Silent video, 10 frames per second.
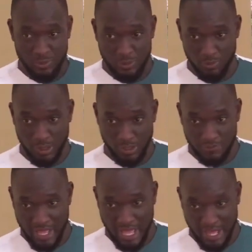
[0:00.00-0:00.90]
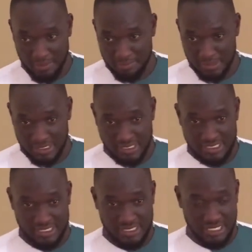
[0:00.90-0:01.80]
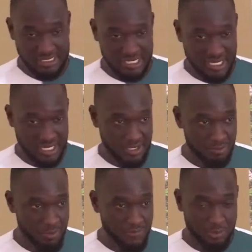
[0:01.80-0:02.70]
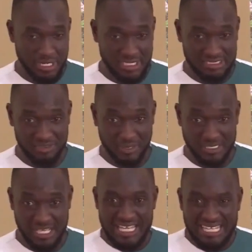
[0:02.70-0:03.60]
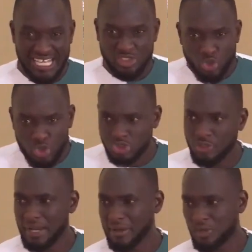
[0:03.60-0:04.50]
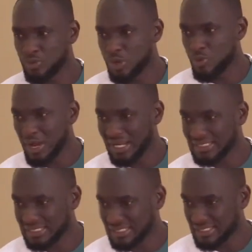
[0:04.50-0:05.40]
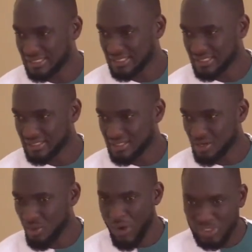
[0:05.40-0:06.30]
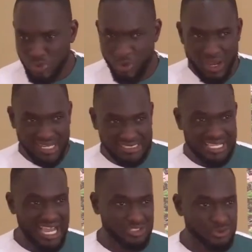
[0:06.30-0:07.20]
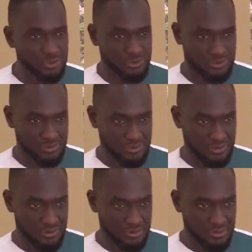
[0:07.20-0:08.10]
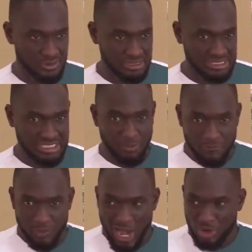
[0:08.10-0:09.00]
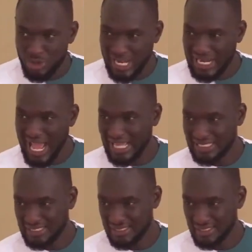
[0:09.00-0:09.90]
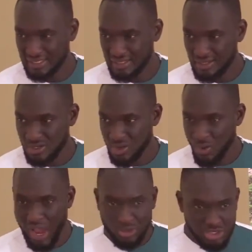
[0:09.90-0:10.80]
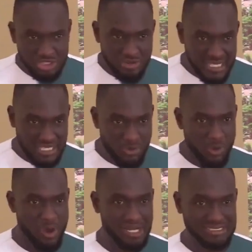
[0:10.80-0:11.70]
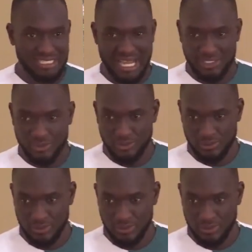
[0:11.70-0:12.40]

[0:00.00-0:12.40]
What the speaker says: One of our businesses is in a movie production space. There's no story about Kweku Anansi. Where's Kweku Anansi cartoon? Some of you are good at art. Why don't you create a Kweku Anansi cartoon?